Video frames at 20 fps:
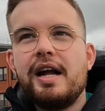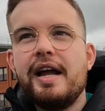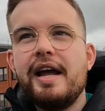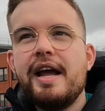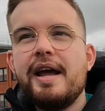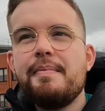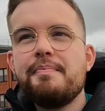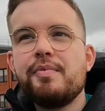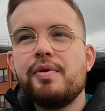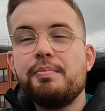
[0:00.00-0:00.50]

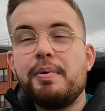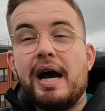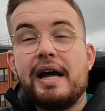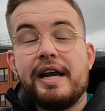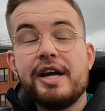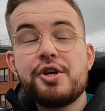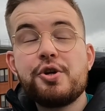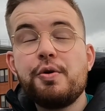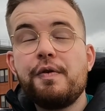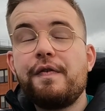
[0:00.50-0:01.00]

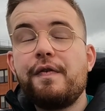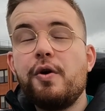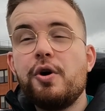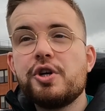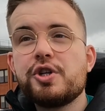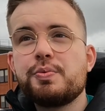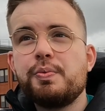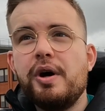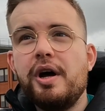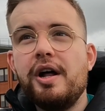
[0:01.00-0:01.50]
My initial
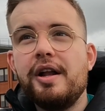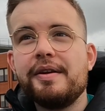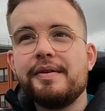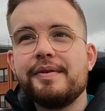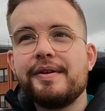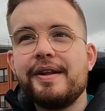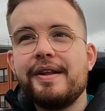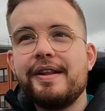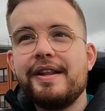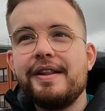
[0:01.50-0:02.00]
thoughts
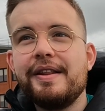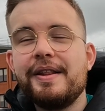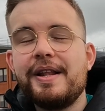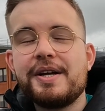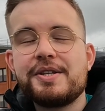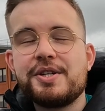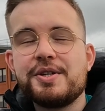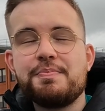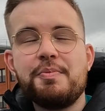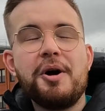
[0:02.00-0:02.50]
were,
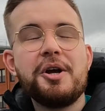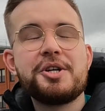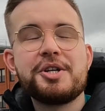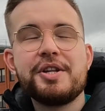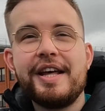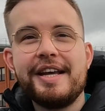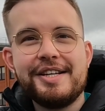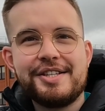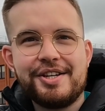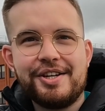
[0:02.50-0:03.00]
this is
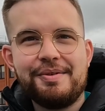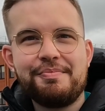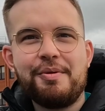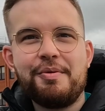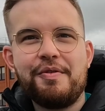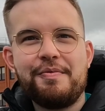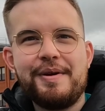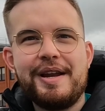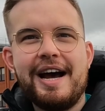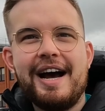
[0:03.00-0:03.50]
much nicer than
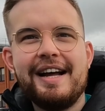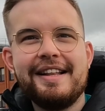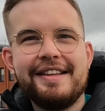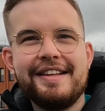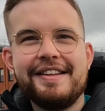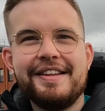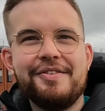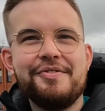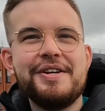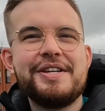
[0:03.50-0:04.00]
what we've been
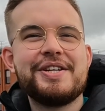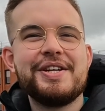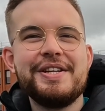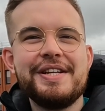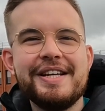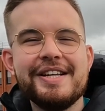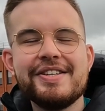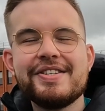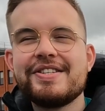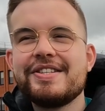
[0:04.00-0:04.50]
handed in
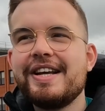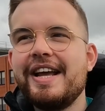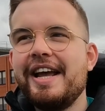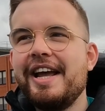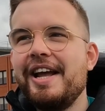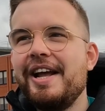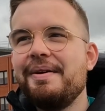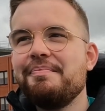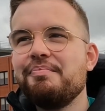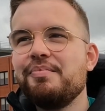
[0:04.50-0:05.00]
recent years.
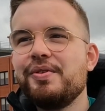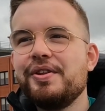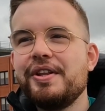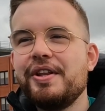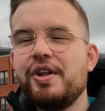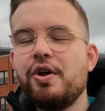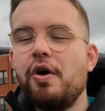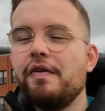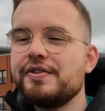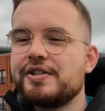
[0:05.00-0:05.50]

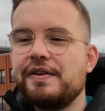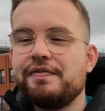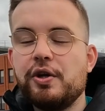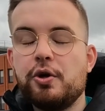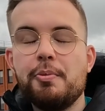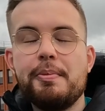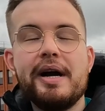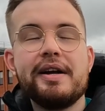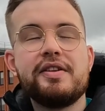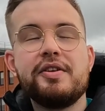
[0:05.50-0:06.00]
Obviously, if
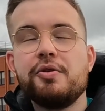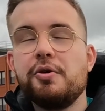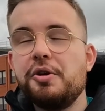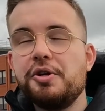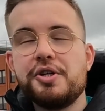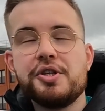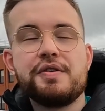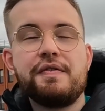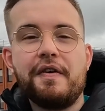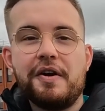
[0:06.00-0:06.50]
you go back to
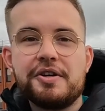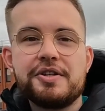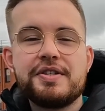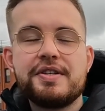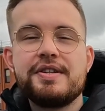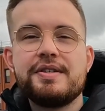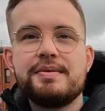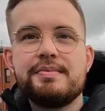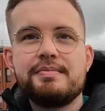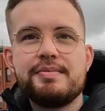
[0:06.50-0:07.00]
Rodgers'
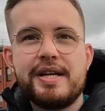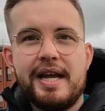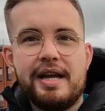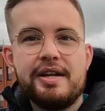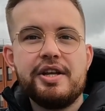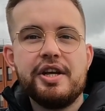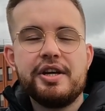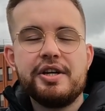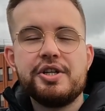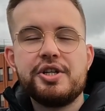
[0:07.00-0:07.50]
first
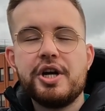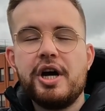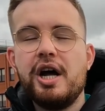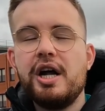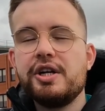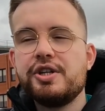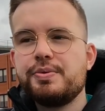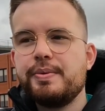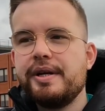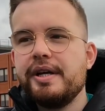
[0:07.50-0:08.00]
tenure in
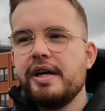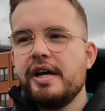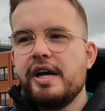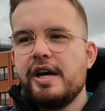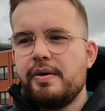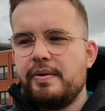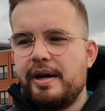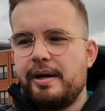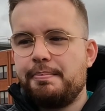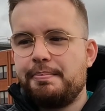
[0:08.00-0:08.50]
charge, we
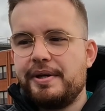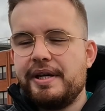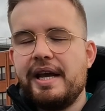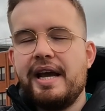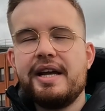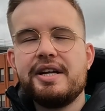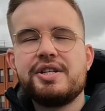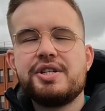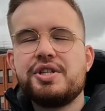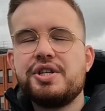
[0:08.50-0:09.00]
had
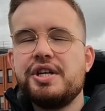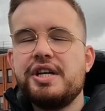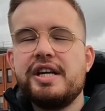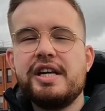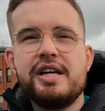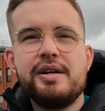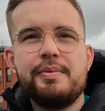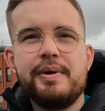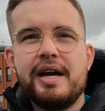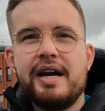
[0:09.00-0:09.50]

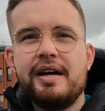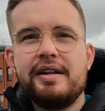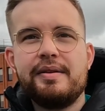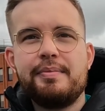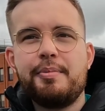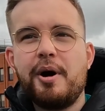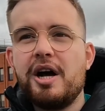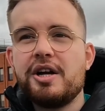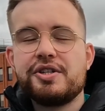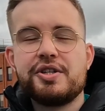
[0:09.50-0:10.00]
PSG, we had
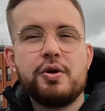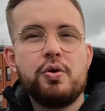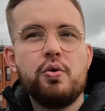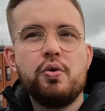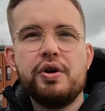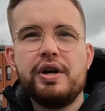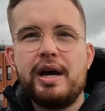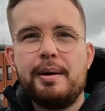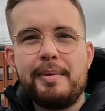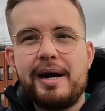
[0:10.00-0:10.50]

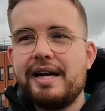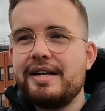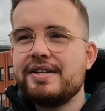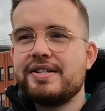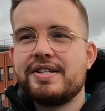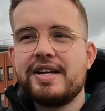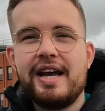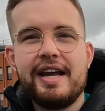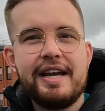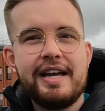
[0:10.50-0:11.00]
Barcelona, Man
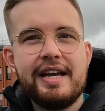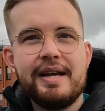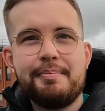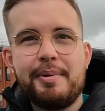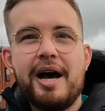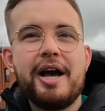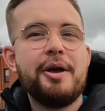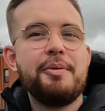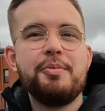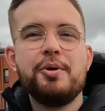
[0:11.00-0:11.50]
City,
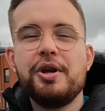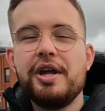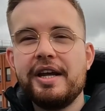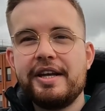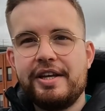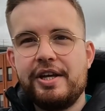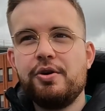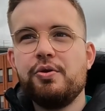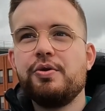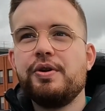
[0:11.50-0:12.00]
Bayern
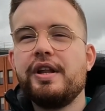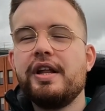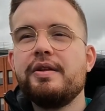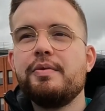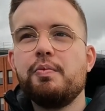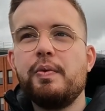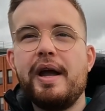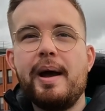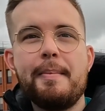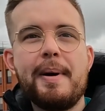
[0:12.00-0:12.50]
Munich. You know,
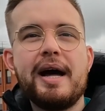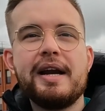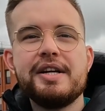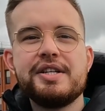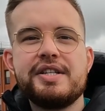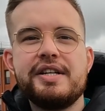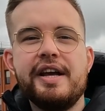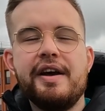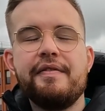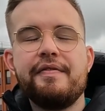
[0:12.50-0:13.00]
we have
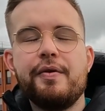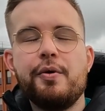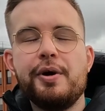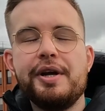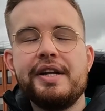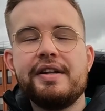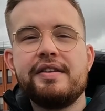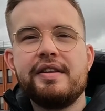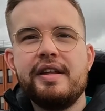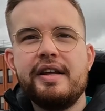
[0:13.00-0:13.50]
managed to
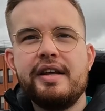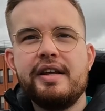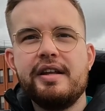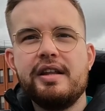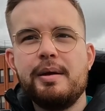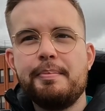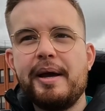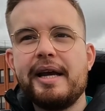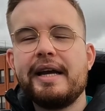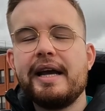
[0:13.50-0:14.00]
avoid
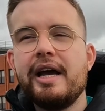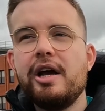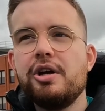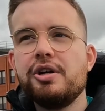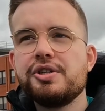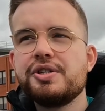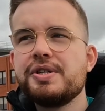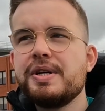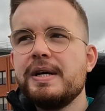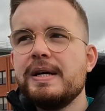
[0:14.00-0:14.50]
the big
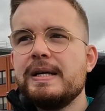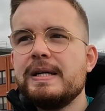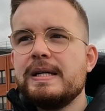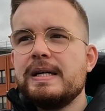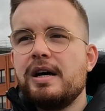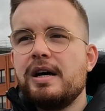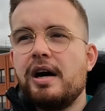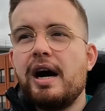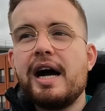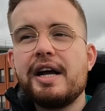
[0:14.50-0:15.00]
hitters.
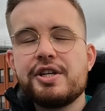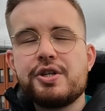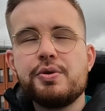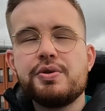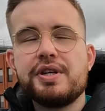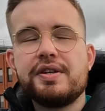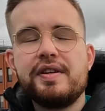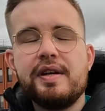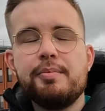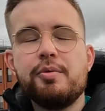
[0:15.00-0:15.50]
Lazio
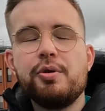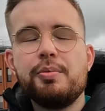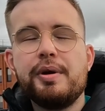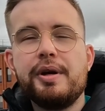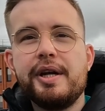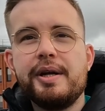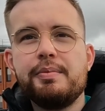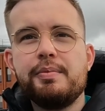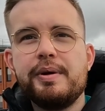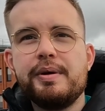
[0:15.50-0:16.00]
is a team who
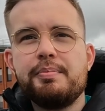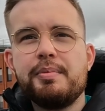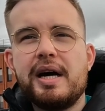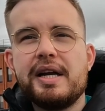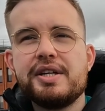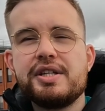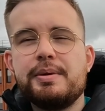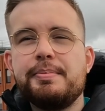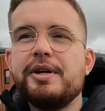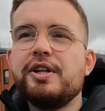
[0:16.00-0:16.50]
we
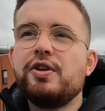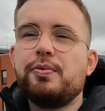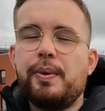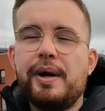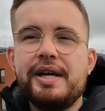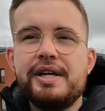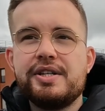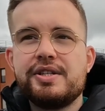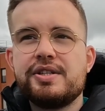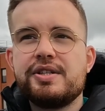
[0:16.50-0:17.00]
managed to beat
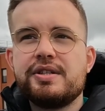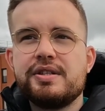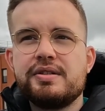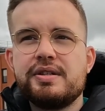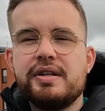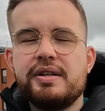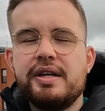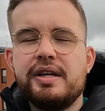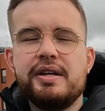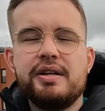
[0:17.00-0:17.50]

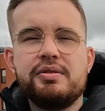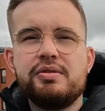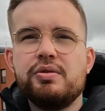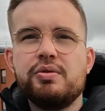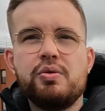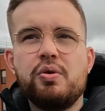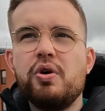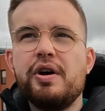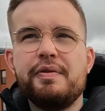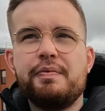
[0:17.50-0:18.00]
twice
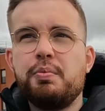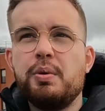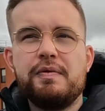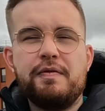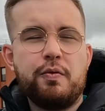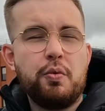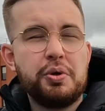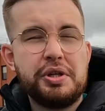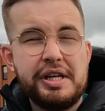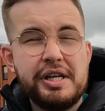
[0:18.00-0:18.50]
only
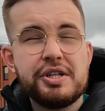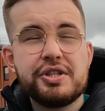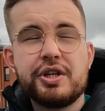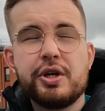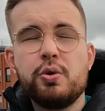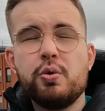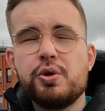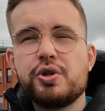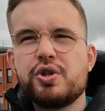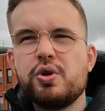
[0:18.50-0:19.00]
4
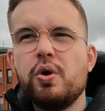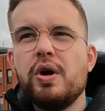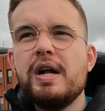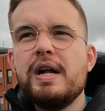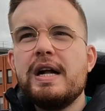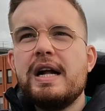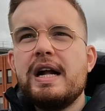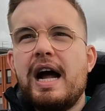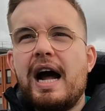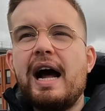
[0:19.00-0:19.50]
years ago. So
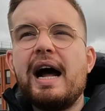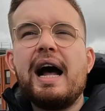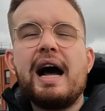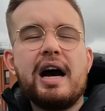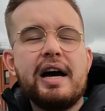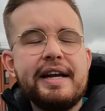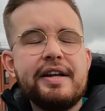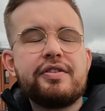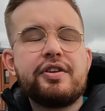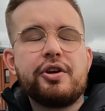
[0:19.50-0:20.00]

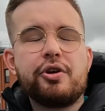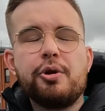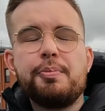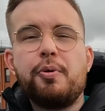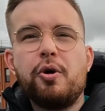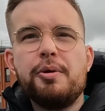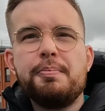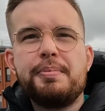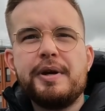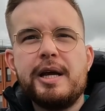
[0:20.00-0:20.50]
I like the
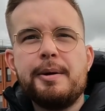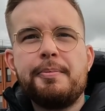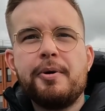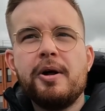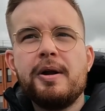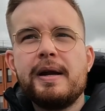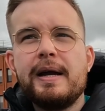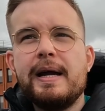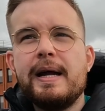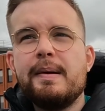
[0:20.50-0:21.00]
group on
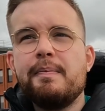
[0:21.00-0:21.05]
paper.